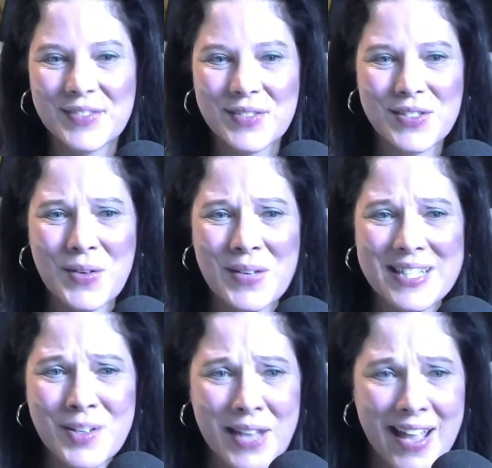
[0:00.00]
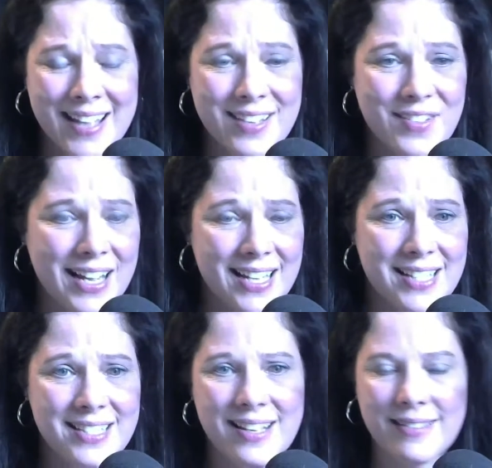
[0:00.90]
So it's okay, you
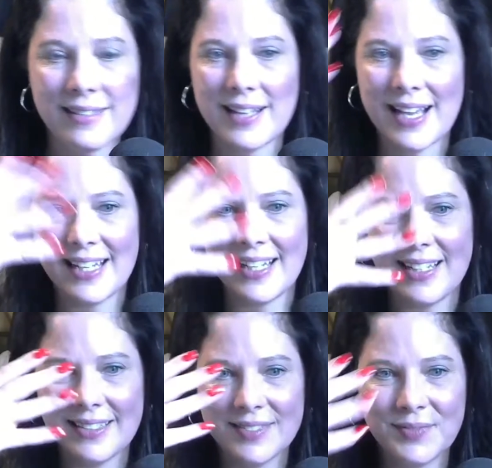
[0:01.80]
guys, the lighting.